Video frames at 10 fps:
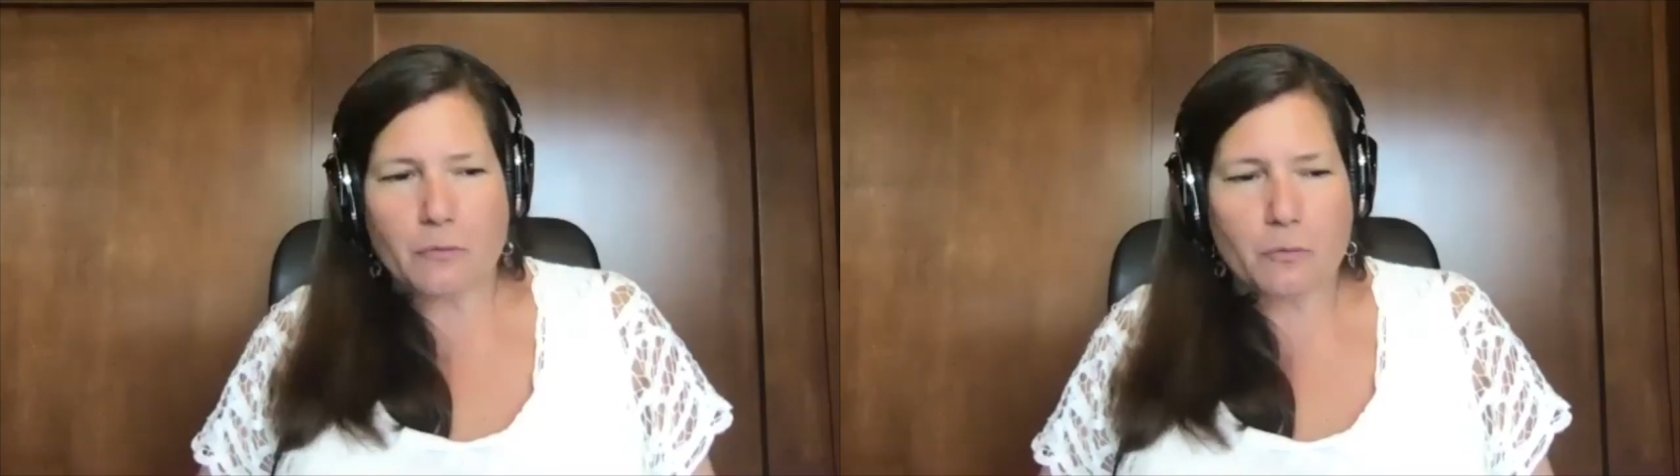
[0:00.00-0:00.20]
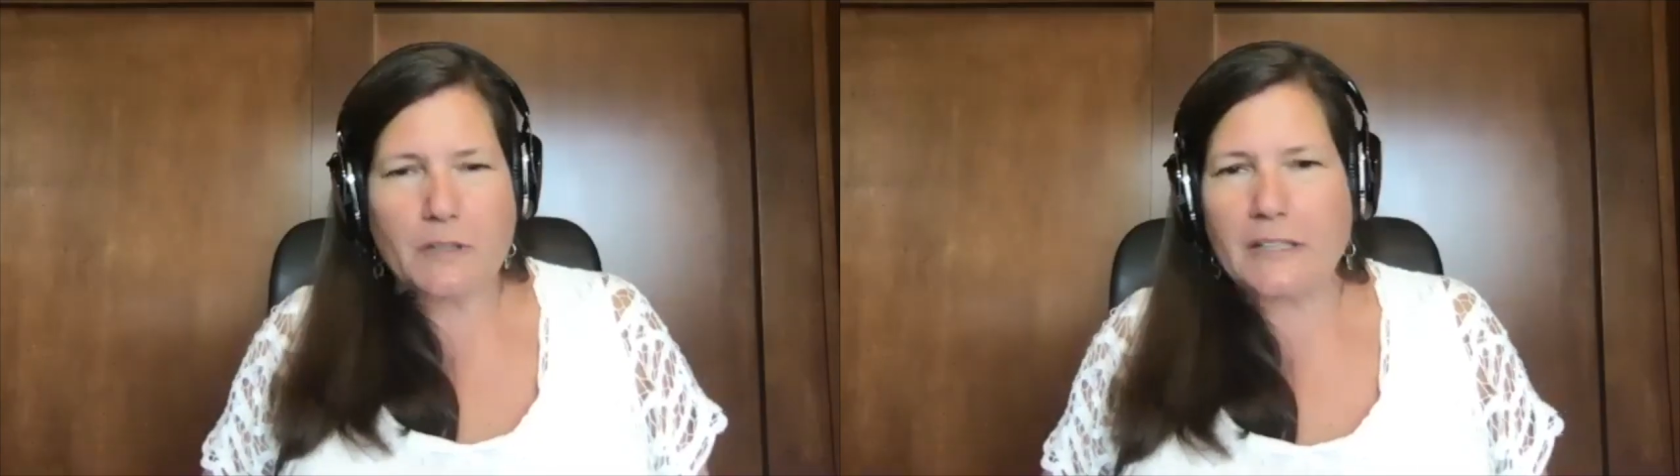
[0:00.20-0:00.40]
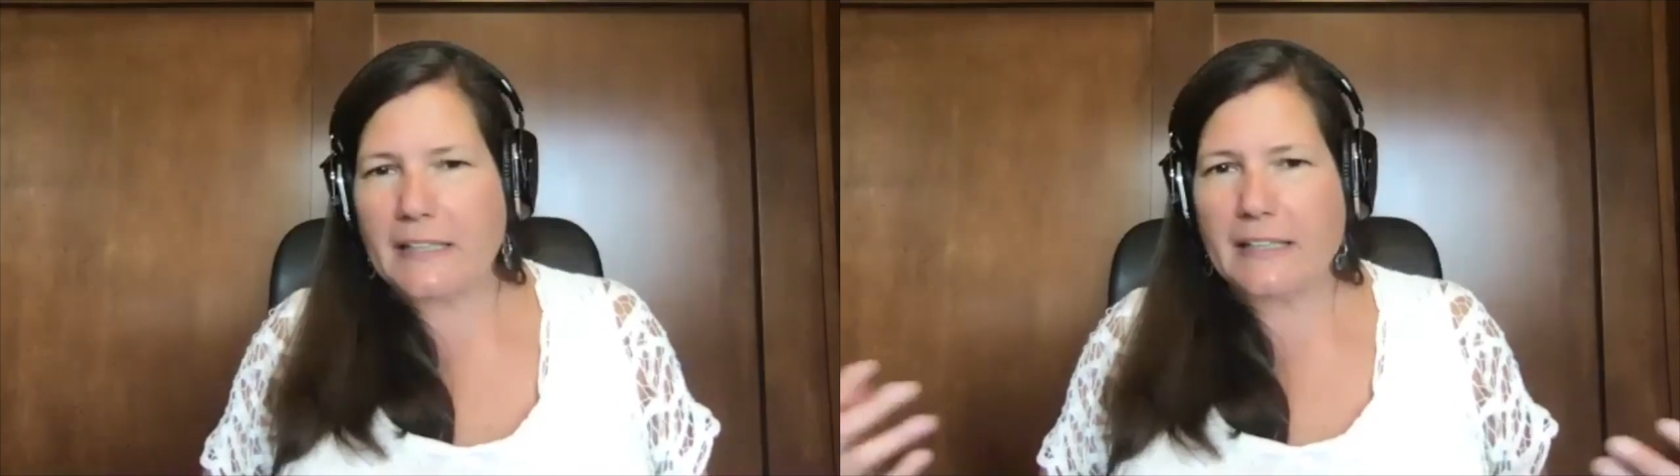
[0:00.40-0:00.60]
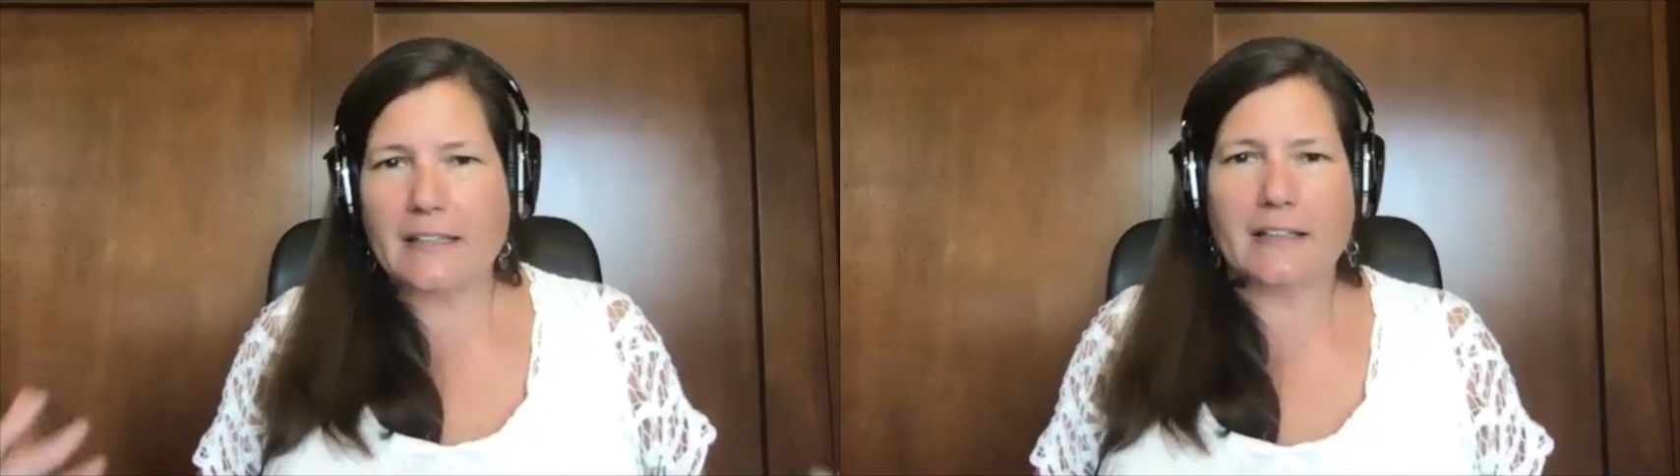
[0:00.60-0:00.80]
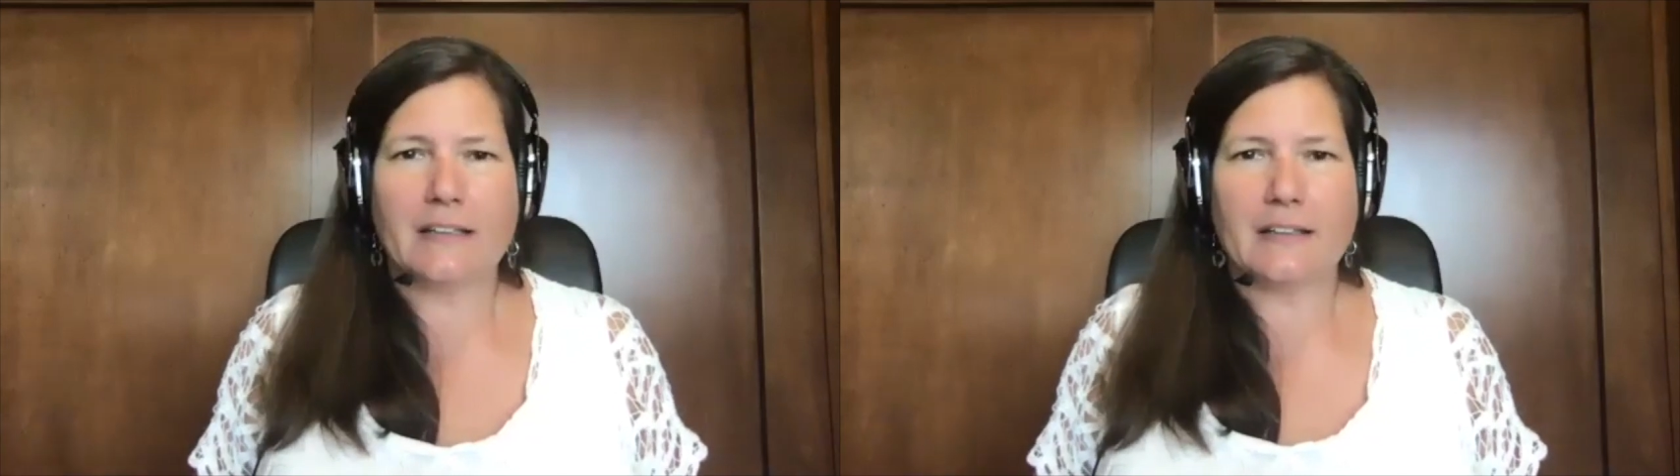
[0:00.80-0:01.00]

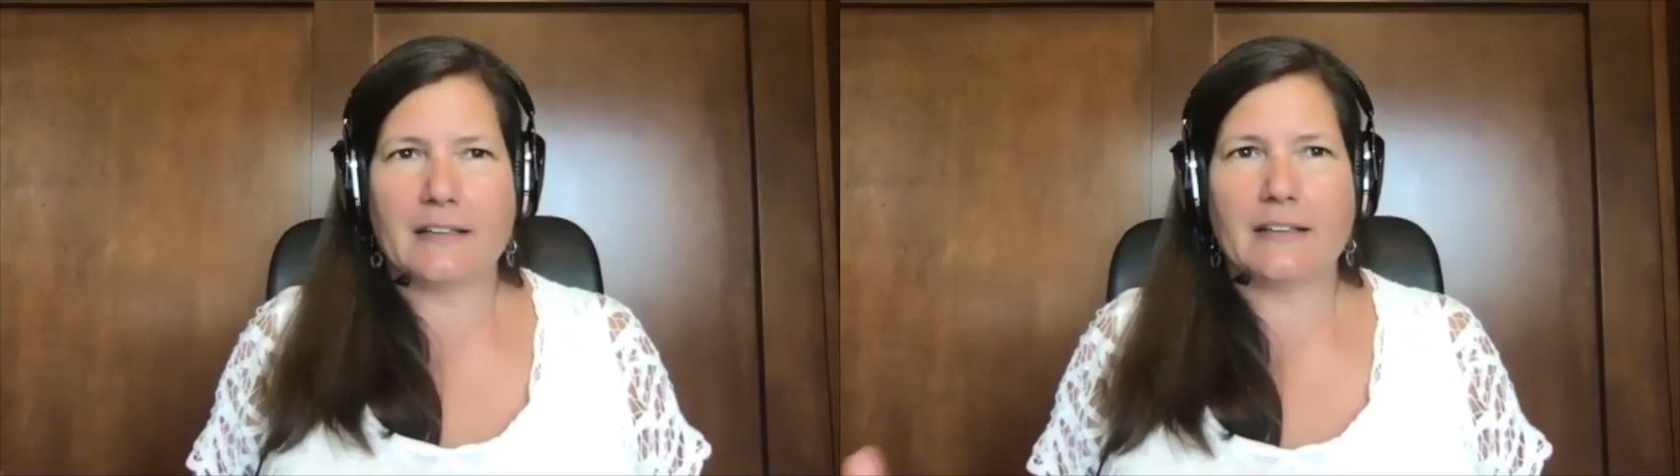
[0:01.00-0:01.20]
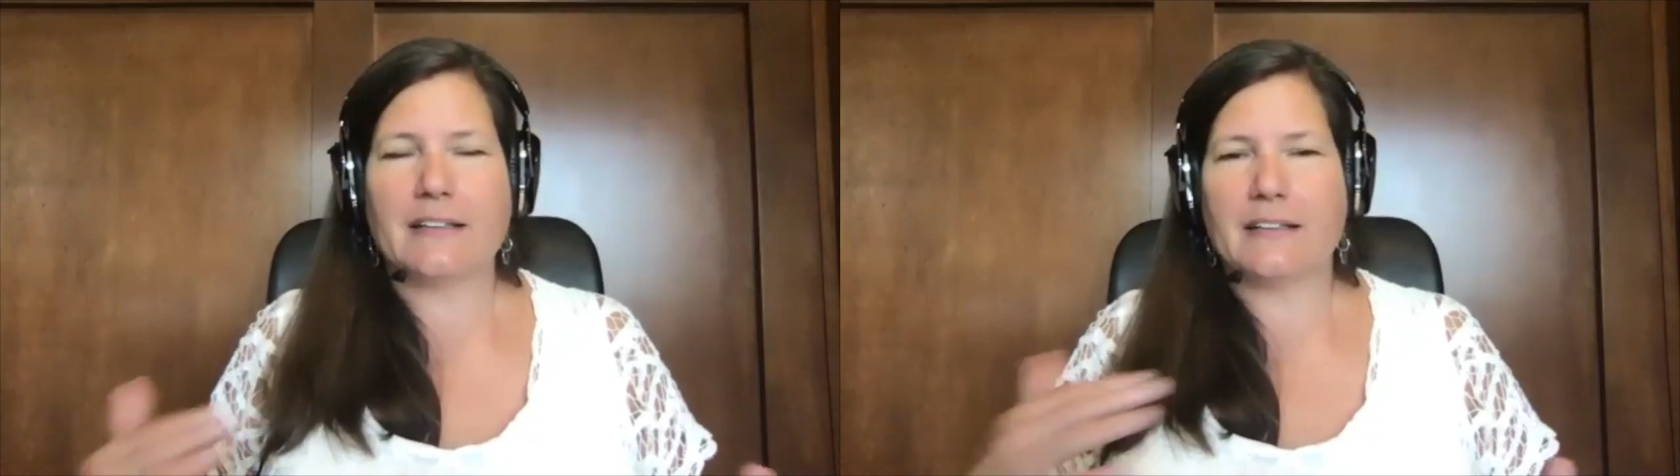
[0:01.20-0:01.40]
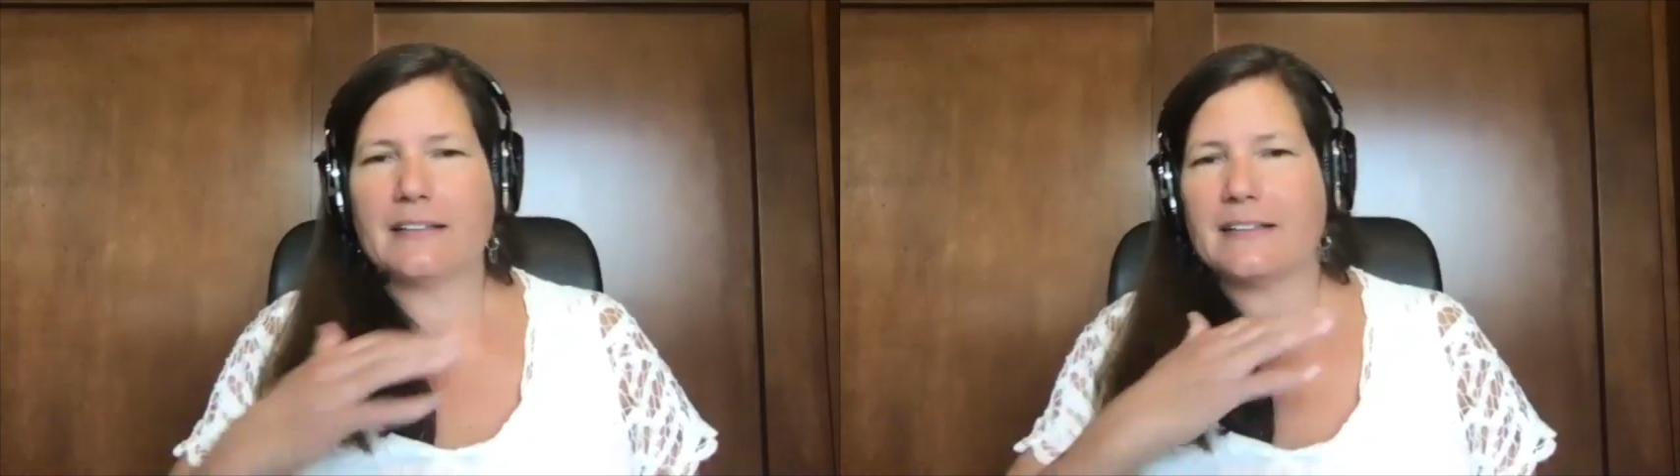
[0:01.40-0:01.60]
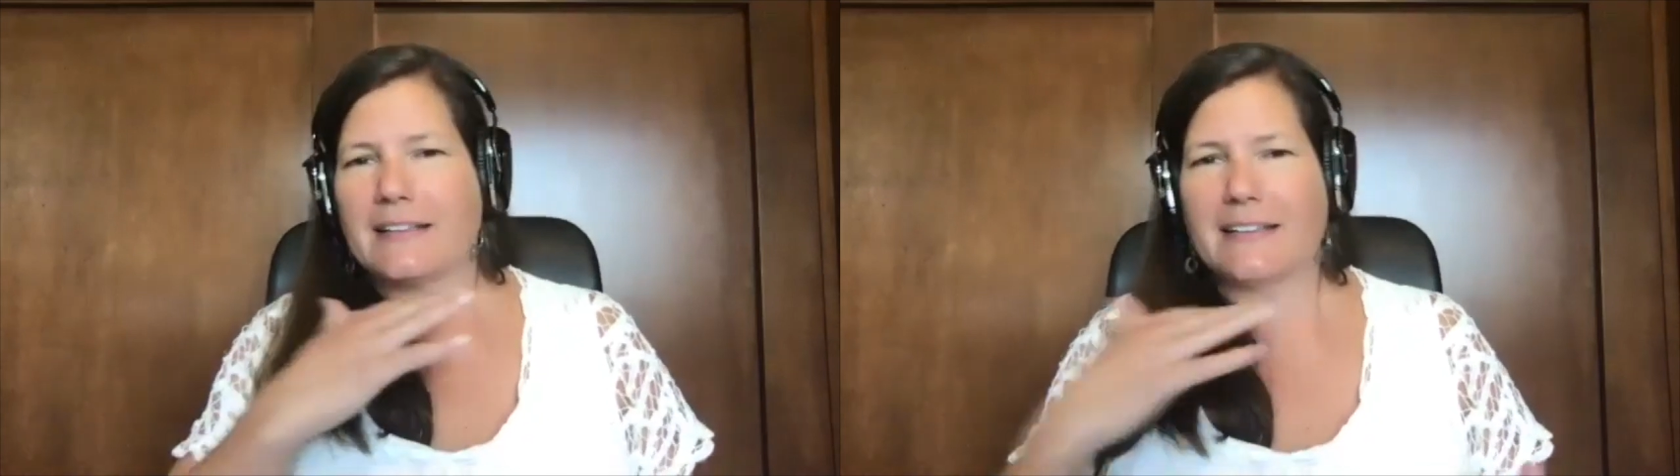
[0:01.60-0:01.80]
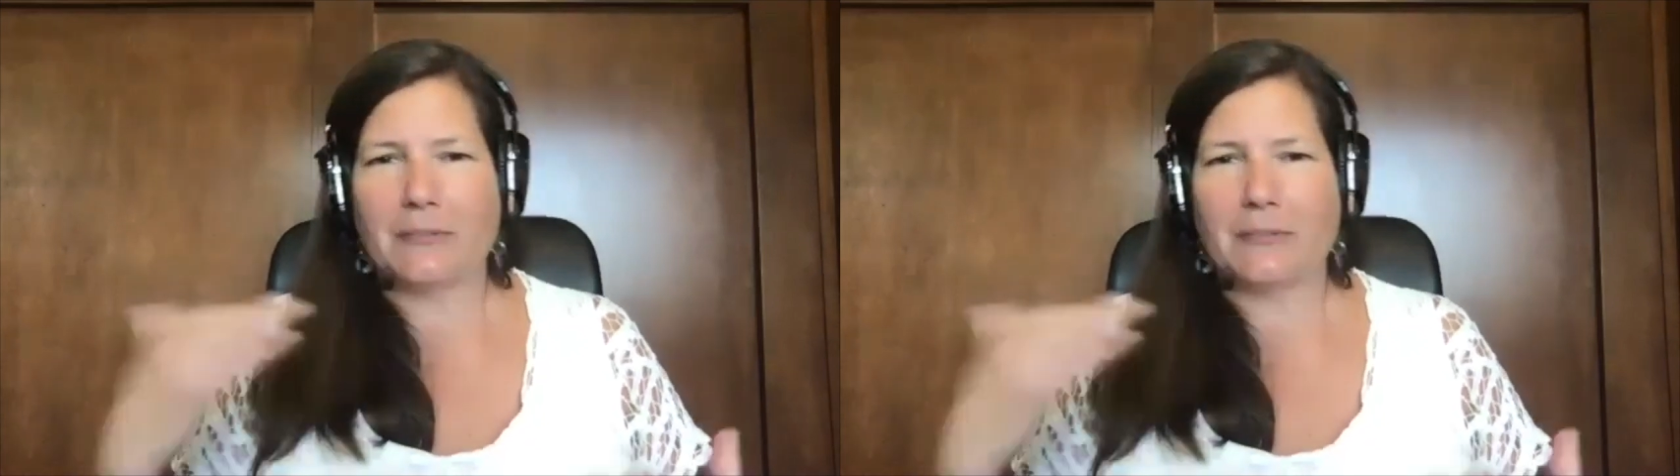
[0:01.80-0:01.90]
really like,